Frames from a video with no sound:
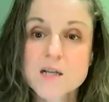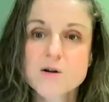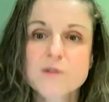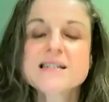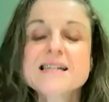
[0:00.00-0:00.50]

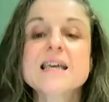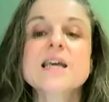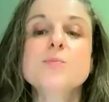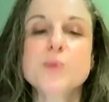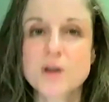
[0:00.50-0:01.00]
So obviously
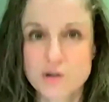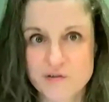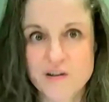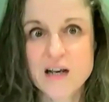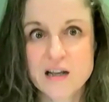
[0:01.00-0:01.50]
keeping you
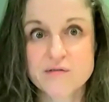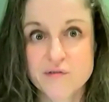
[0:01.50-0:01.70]
feeling